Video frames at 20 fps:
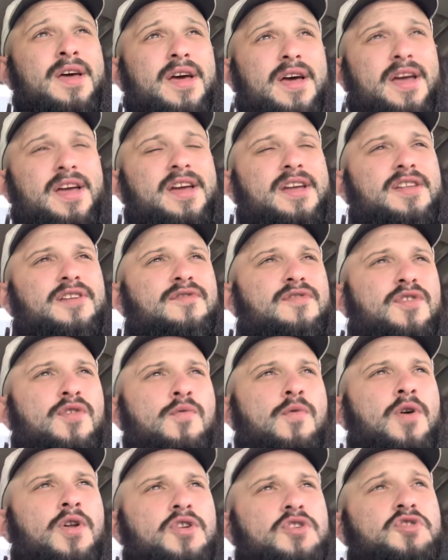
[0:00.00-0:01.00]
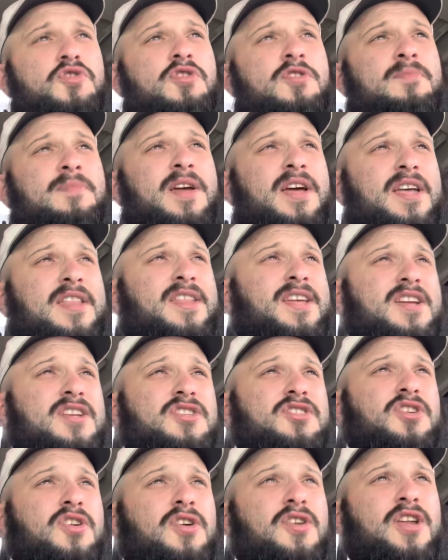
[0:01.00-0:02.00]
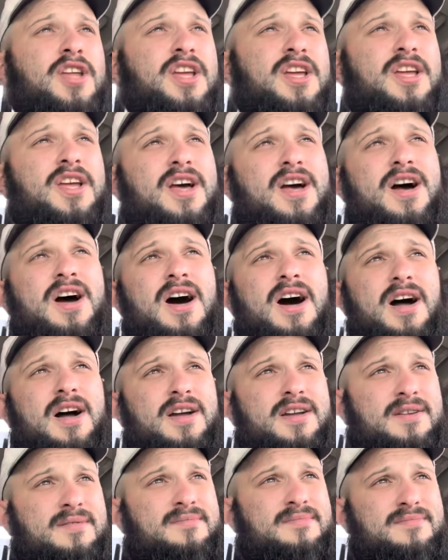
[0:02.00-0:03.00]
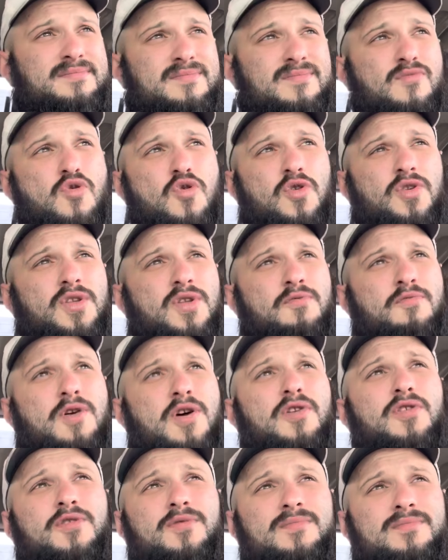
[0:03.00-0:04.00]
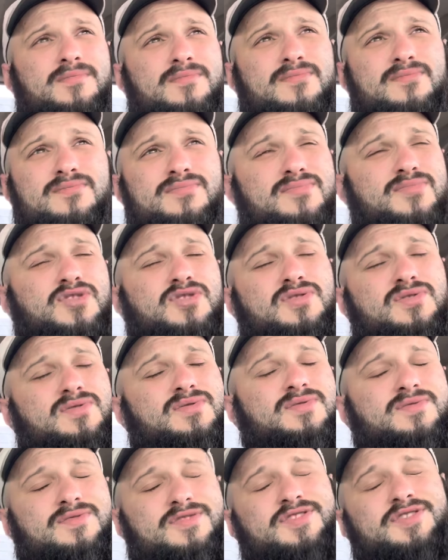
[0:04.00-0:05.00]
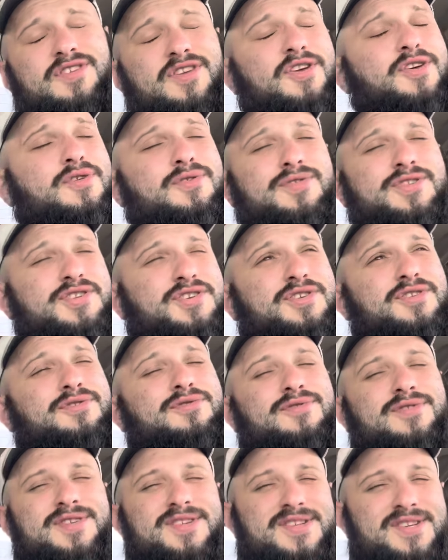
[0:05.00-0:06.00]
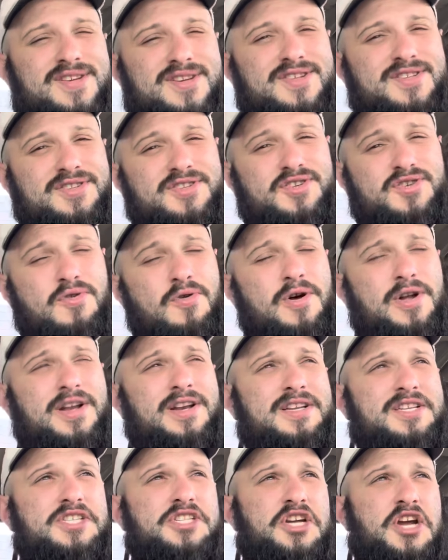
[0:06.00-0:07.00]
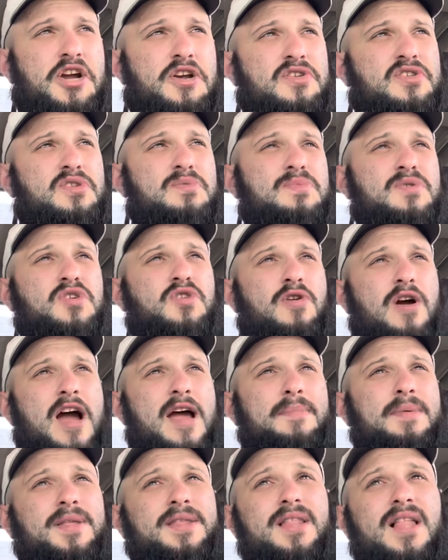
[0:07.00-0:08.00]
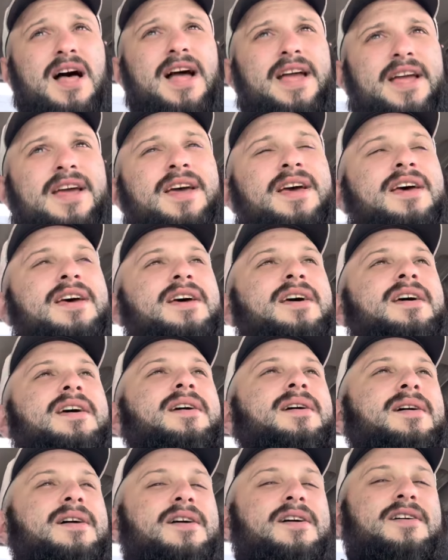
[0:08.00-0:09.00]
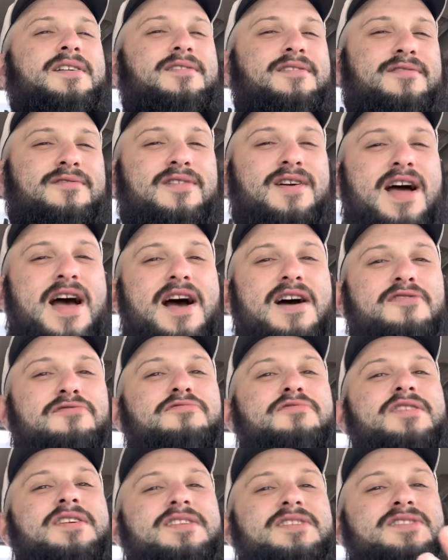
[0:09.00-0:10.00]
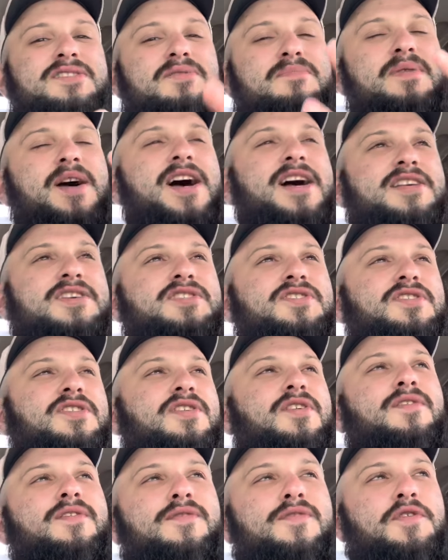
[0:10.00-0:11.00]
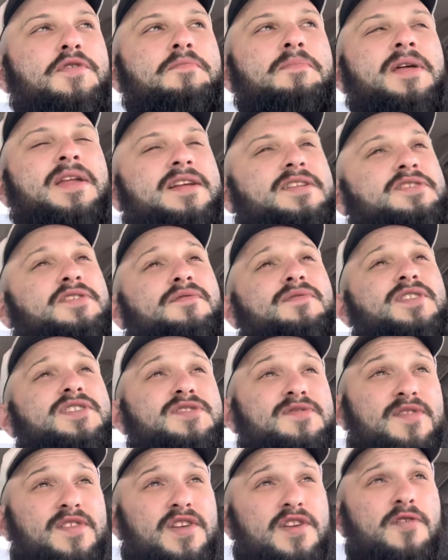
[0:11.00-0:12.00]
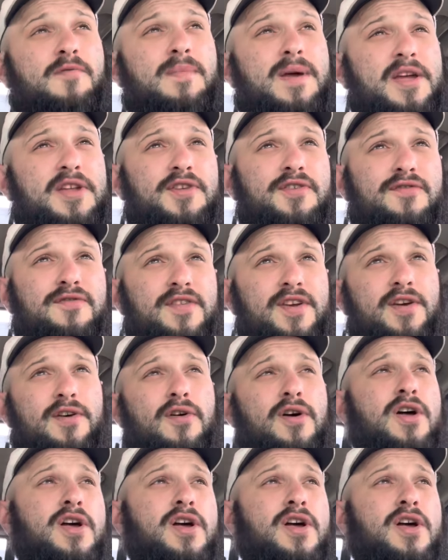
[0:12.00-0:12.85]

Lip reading: And if you want to join me on that journey, I'm more than welcome you to join, share, subscribe, and like. How has the past few minutes of this video made you feel?